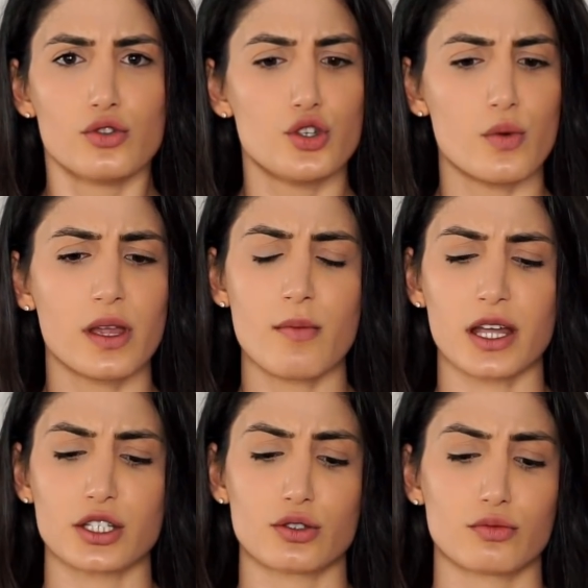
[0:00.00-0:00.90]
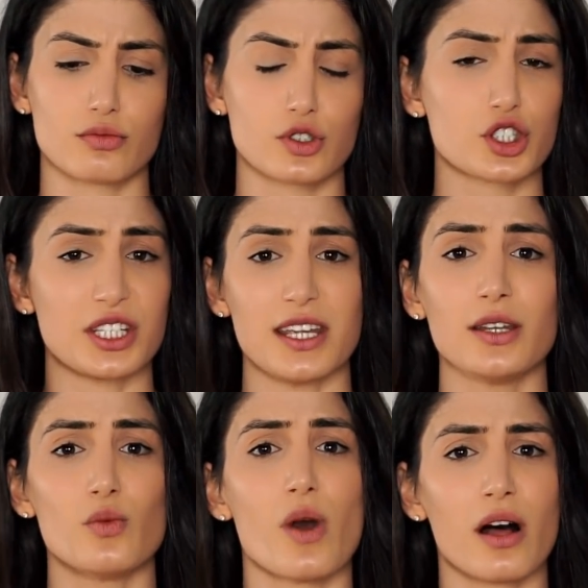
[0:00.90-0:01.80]
doing my
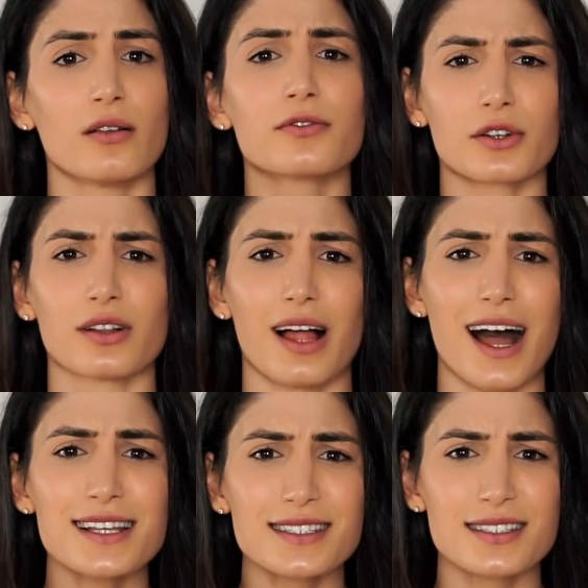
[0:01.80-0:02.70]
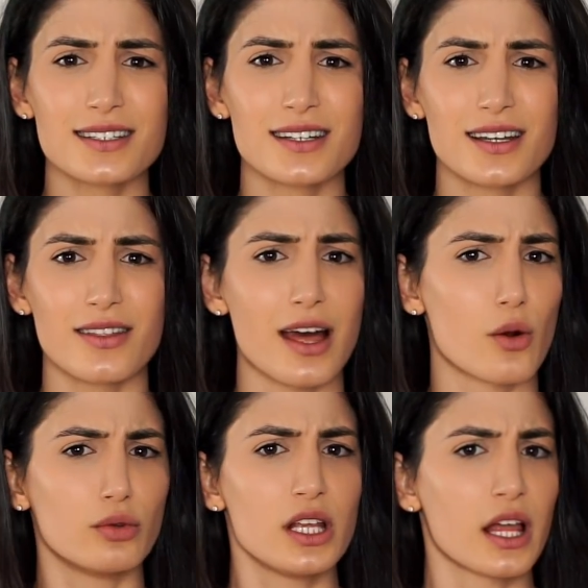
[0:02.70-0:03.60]
scene well for class
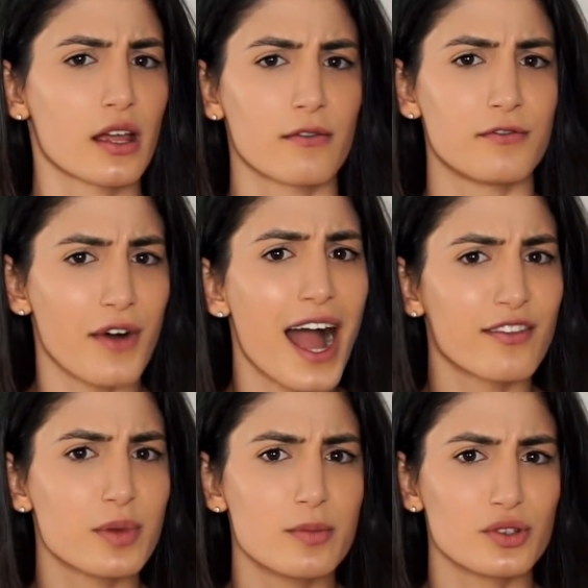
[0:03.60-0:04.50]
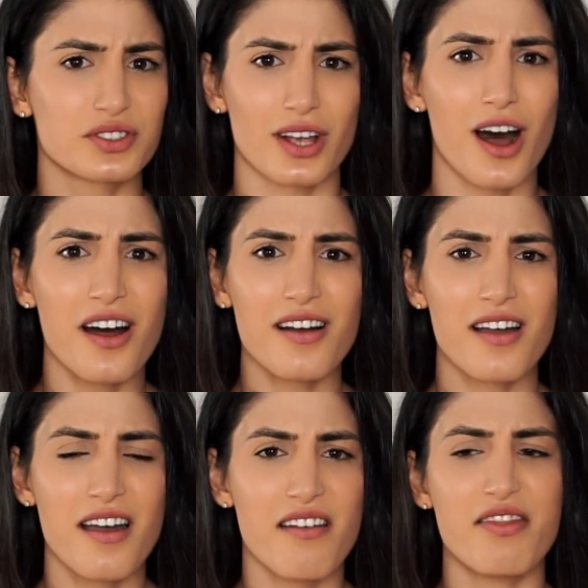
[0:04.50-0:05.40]
that only like 5 people saw
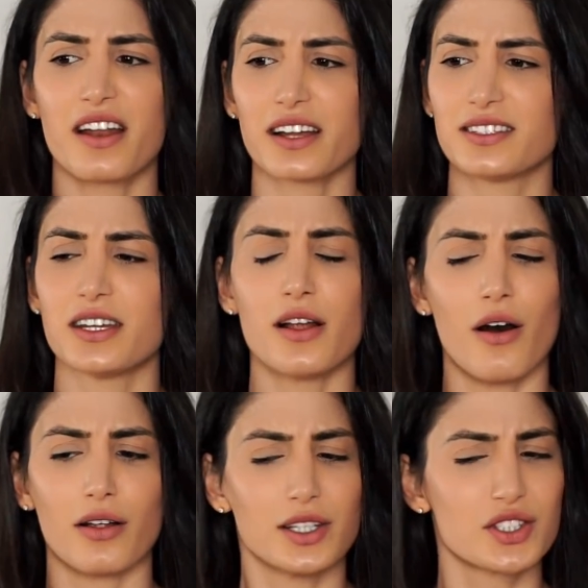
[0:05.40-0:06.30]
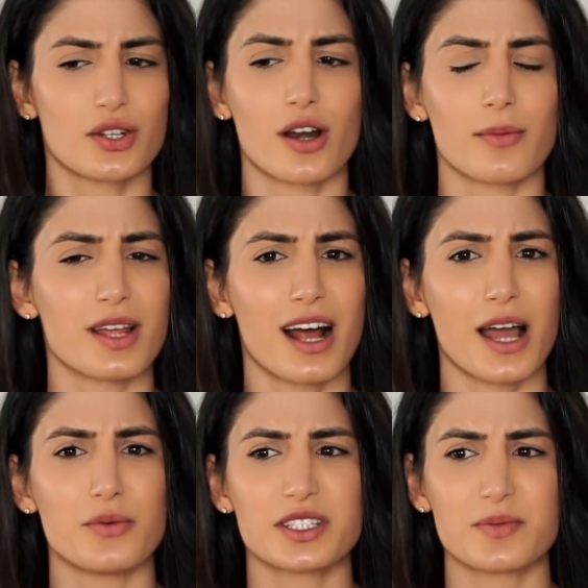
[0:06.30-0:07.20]
than I did on the startup that
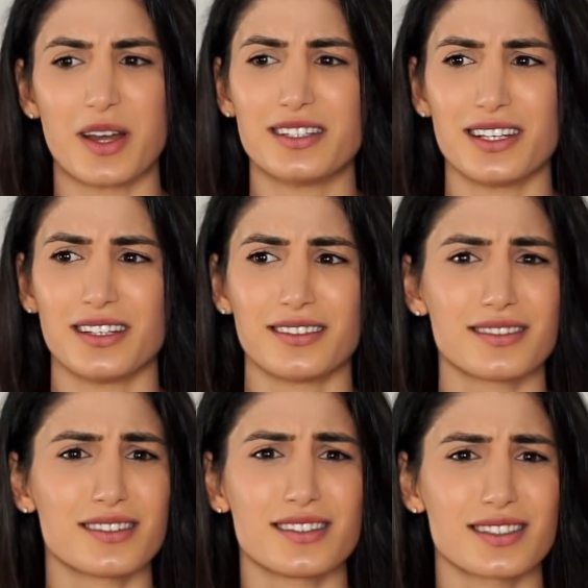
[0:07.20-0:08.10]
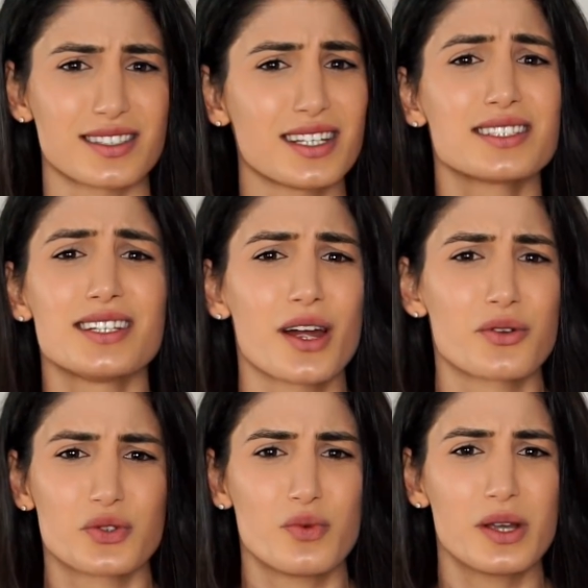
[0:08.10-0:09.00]
I was spending 60
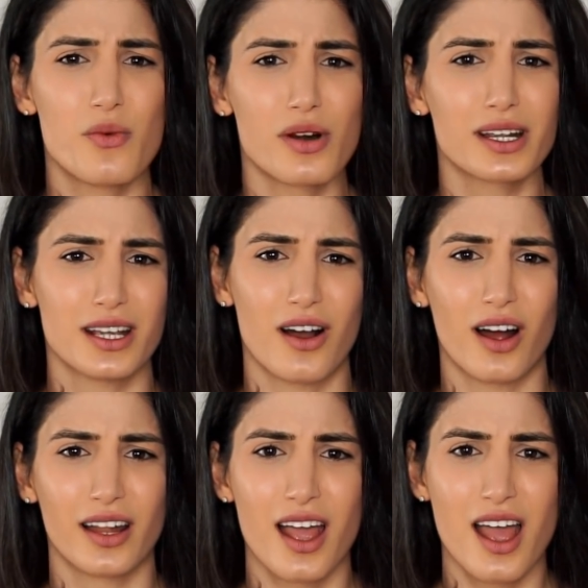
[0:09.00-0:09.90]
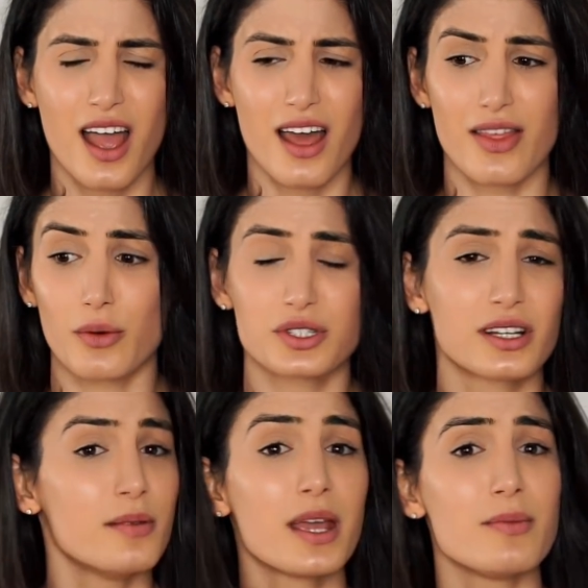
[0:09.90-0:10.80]
hours a week working on. That was
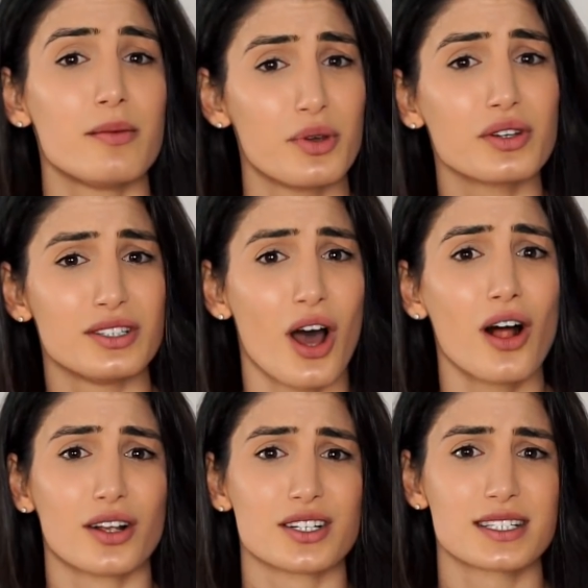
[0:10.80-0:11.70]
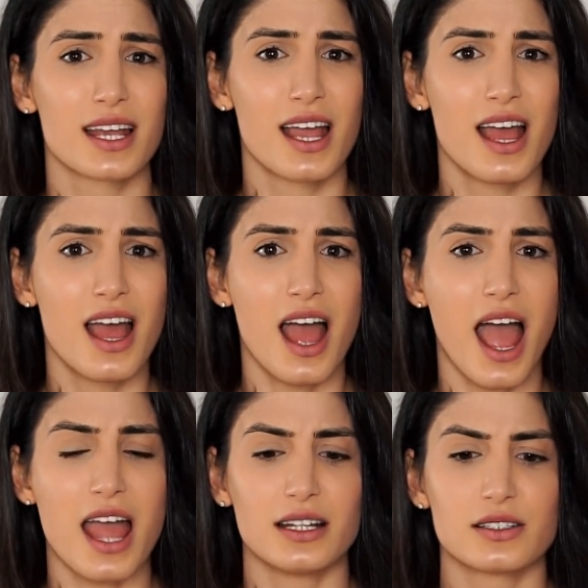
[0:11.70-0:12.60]
gonna make me $1 billion.
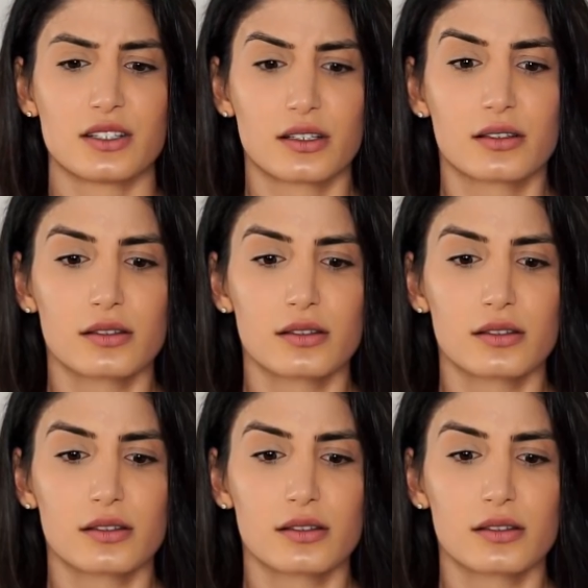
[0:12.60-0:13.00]
And